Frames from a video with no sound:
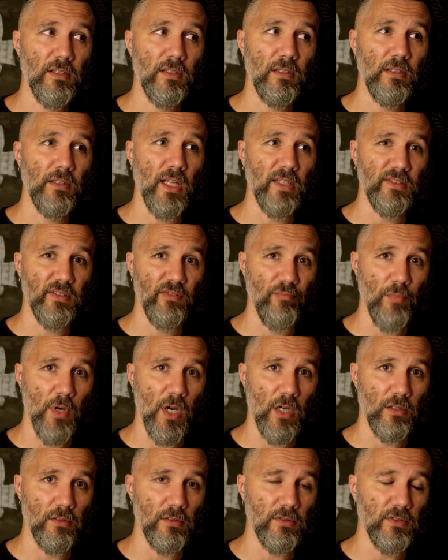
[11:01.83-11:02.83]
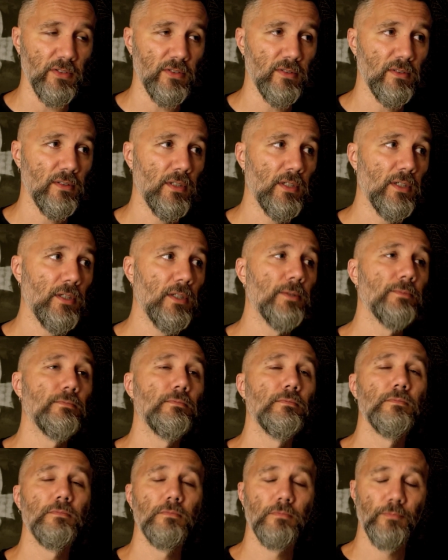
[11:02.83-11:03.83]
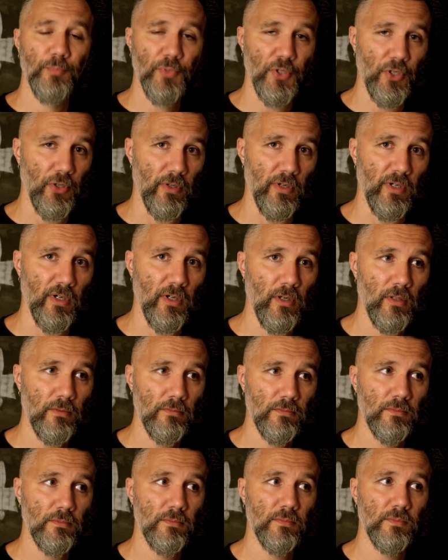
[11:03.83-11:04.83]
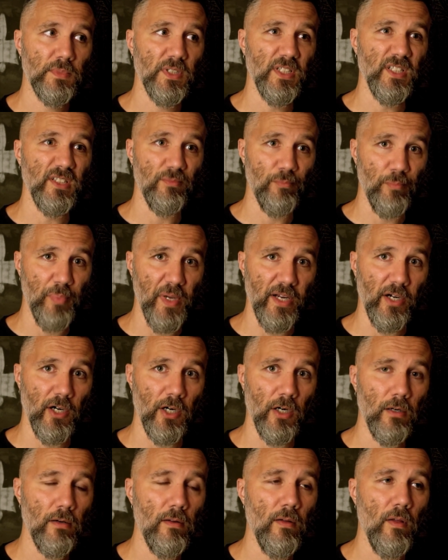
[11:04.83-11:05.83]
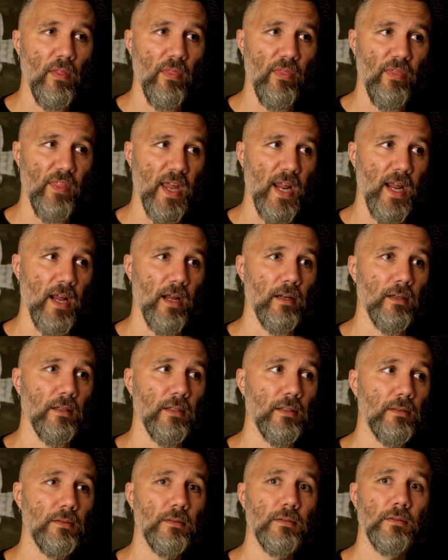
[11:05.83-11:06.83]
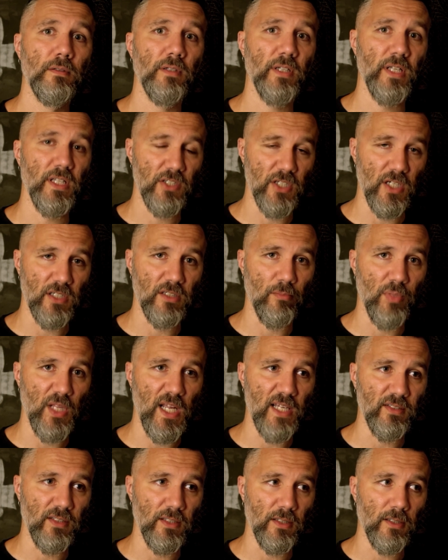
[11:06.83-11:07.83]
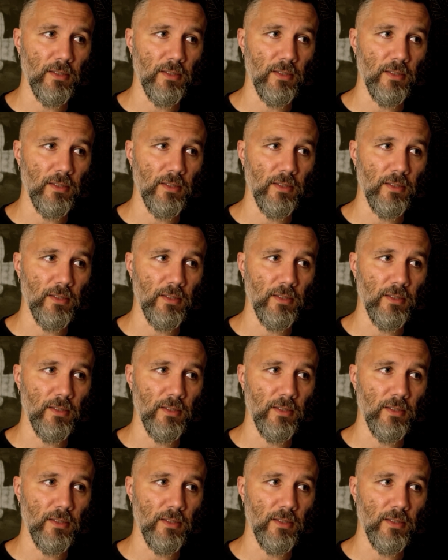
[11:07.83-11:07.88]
lots of models, pewter is better than injection plastic.